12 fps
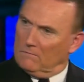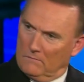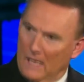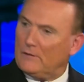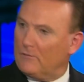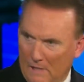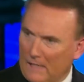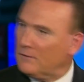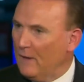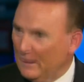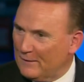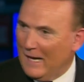That's
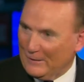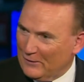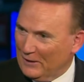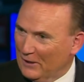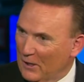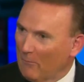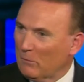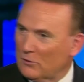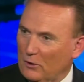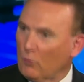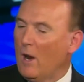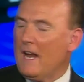fantastic. The numbers
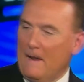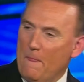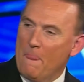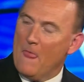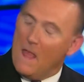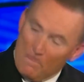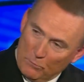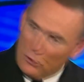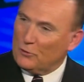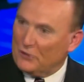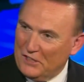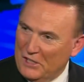right. are great. But
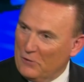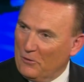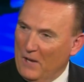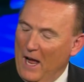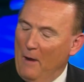you're a senior now.